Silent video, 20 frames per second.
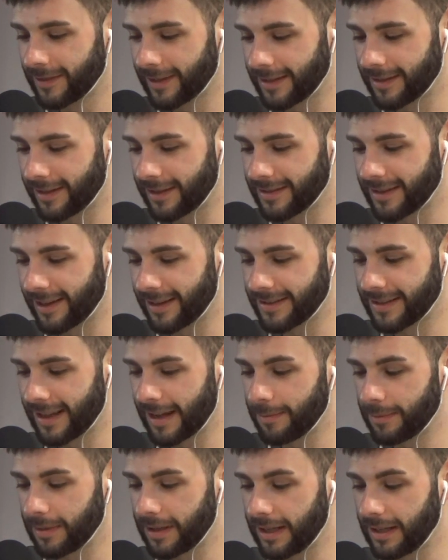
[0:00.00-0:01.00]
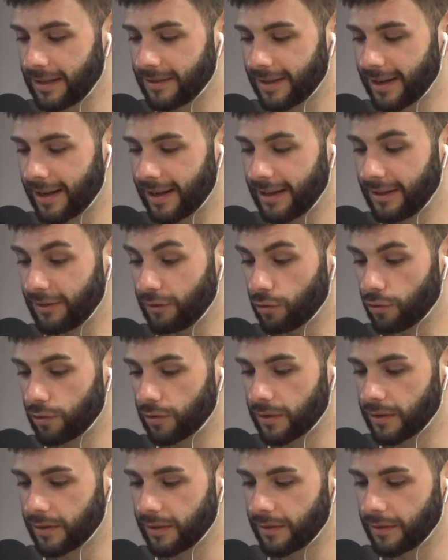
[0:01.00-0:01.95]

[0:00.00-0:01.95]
That's how you say his name. He's good.